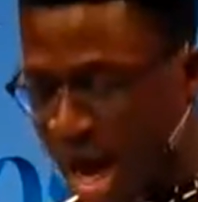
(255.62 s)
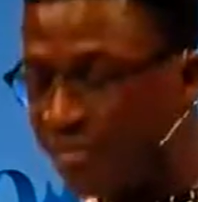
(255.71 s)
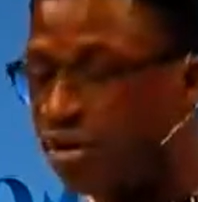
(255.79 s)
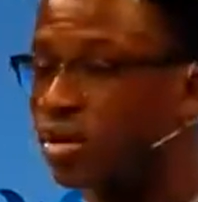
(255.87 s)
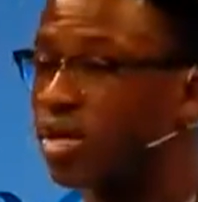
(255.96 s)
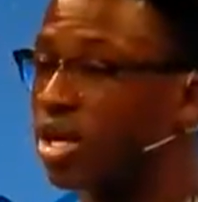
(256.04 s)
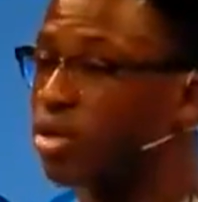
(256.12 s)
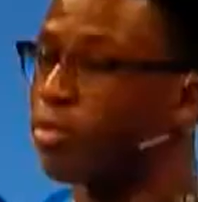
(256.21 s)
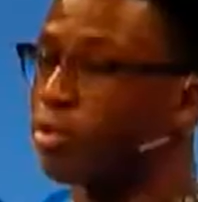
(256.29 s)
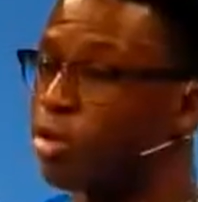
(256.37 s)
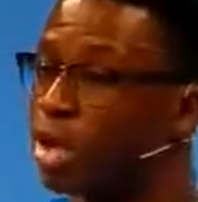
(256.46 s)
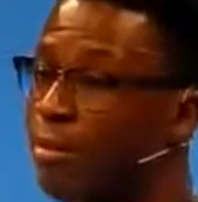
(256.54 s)
I've learned
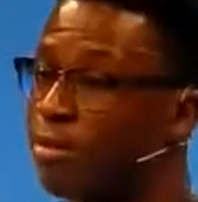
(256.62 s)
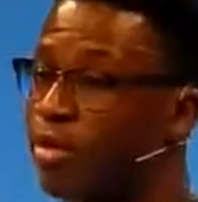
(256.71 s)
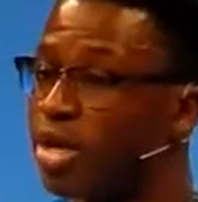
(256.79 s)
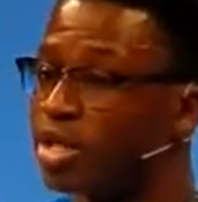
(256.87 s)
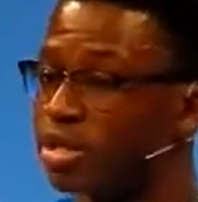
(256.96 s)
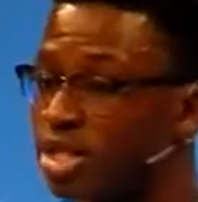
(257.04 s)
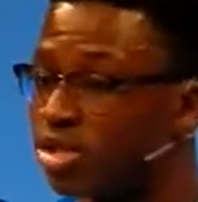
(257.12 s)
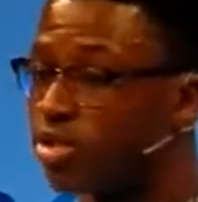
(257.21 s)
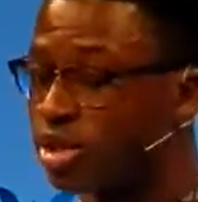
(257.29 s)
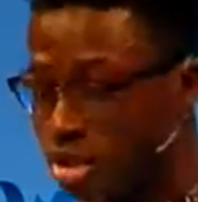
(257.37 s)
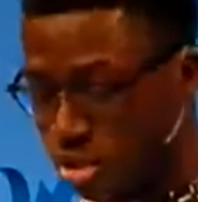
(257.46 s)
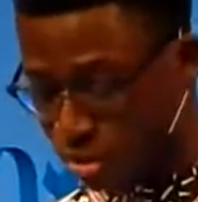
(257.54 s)
that collaboration is
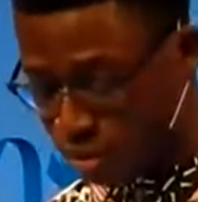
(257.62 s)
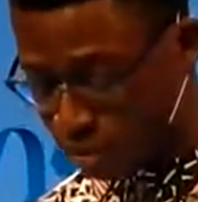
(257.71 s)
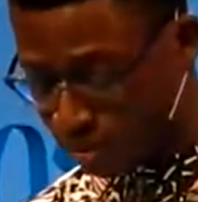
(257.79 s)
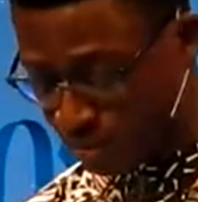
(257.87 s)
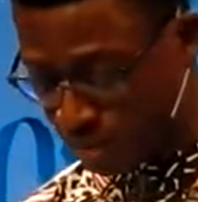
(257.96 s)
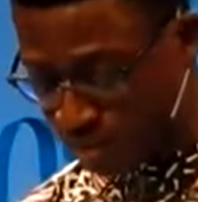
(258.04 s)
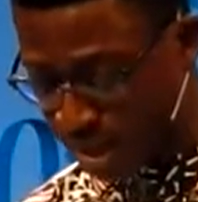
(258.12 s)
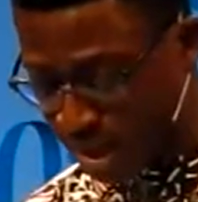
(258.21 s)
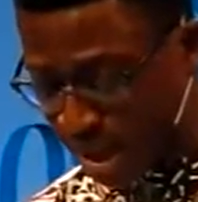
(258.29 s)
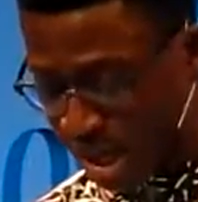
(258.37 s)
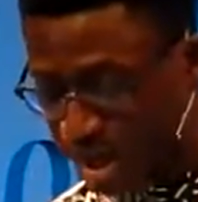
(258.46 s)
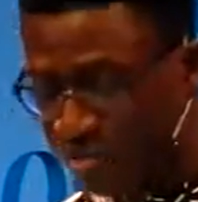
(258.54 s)
critical.
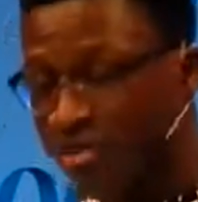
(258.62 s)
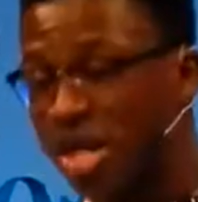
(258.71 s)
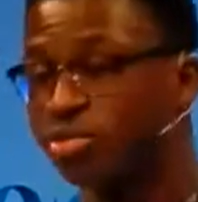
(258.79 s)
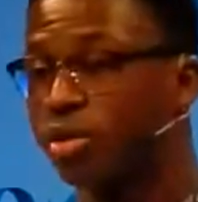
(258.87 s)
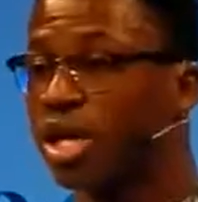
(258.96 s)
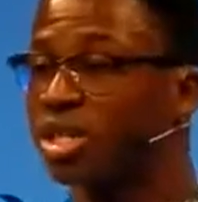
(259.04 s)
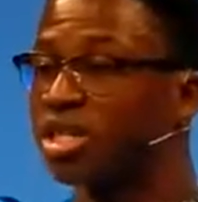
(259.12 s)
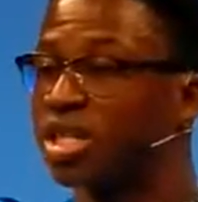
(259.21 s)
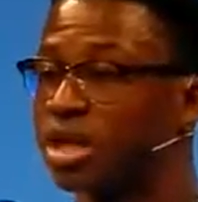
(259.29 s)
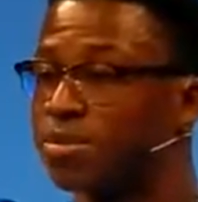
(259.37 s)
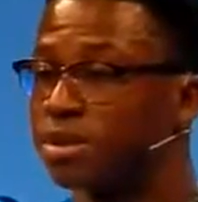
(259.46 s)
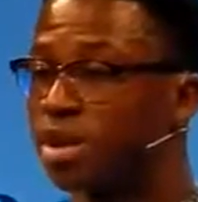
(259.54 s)
In fact,
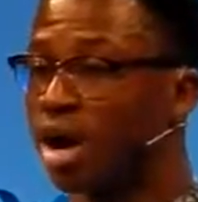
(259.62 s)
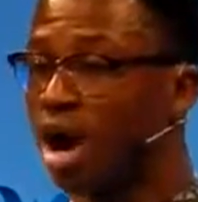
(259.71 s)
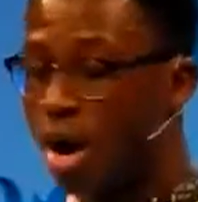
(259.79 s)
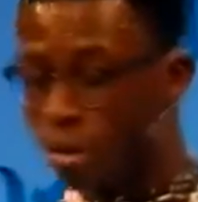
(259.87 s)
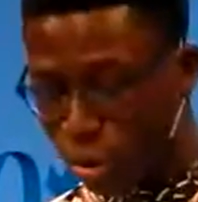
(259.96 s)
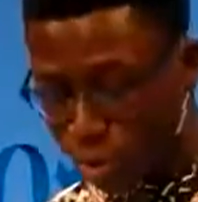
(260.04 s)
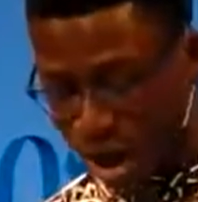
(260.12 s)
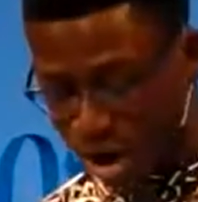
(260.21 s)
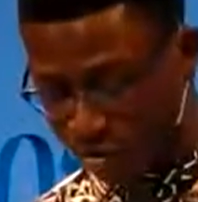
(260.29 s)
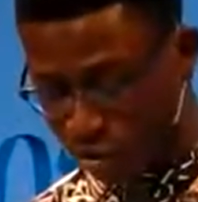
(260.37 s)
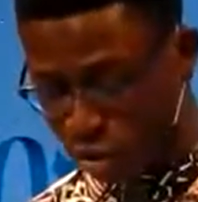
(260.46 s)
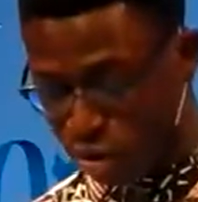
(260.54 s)
relationships are more
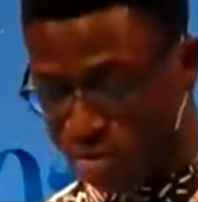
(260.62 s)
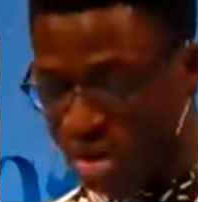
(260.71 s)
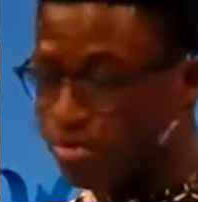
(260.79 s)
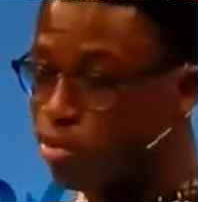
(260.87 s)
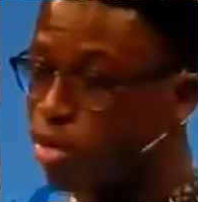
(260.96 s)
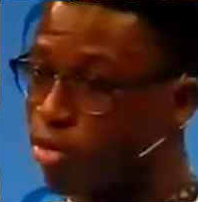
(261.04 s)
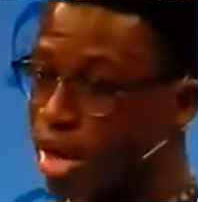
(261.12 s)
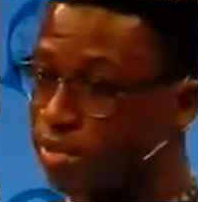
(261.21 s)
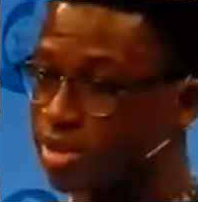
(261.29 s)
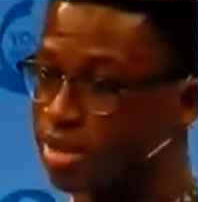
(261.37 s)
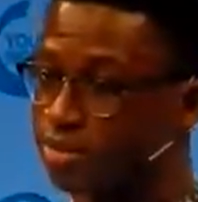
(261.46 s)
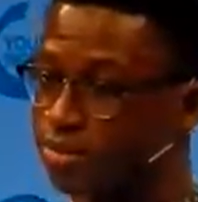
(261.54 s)
powerful than
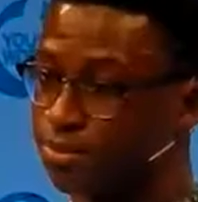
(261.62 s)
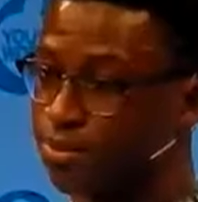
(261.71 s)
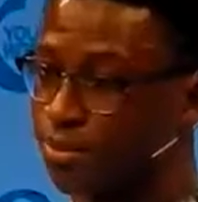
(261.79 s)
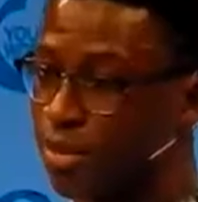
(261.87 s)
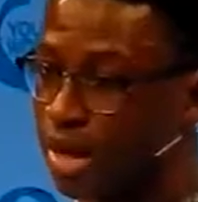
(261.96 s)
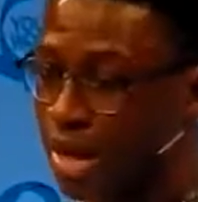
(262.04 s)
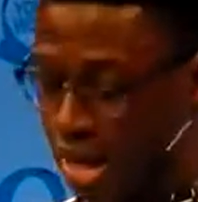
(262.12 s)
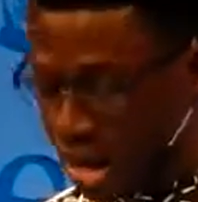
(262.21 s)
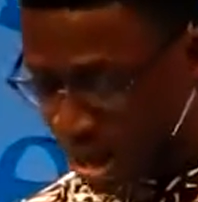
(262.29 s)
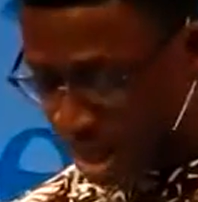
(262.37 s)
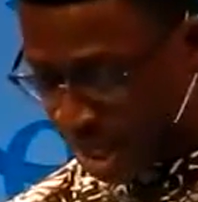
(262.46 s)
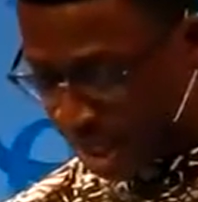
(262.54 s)
programs.
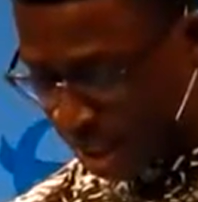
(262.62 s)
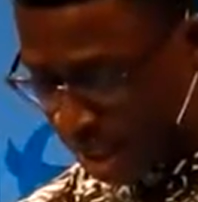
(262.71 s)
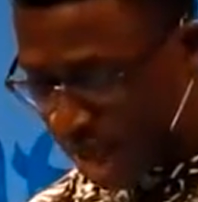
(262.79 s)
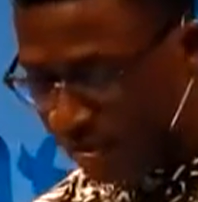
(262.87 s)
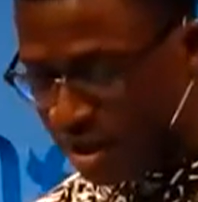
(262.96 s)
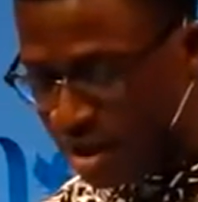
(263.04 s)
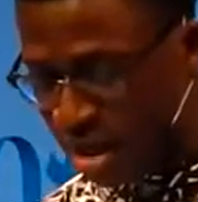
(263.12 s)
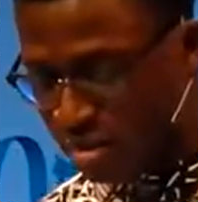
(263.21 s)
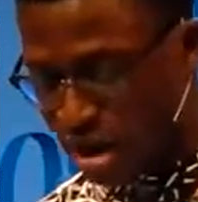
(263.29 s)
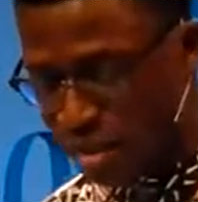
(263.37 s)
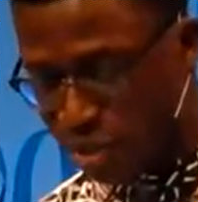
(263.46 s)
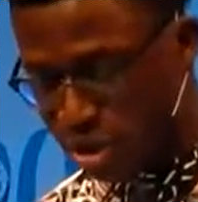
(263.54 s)
Lifeline
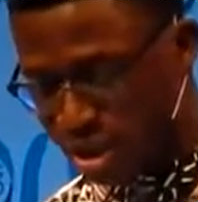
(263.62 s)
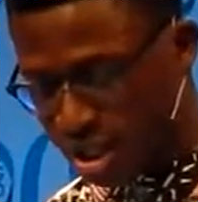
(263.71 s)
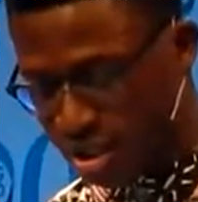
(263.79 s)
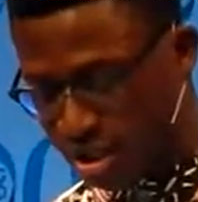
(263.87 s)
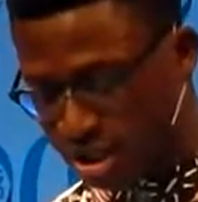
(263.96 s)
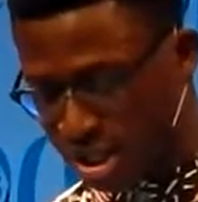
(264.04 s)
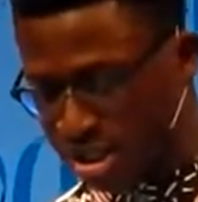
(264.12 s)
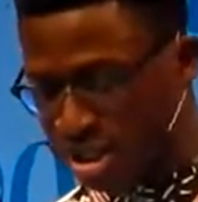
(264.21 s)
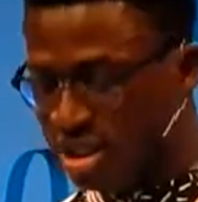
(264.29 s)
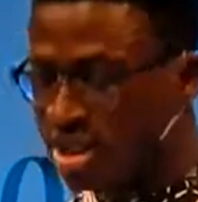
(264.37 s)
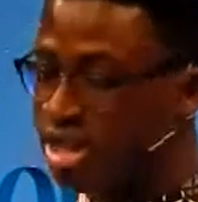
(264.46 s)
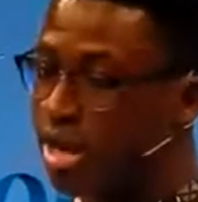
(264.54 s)
Nehemiah Projects is
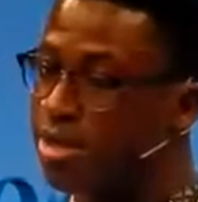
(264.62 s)
an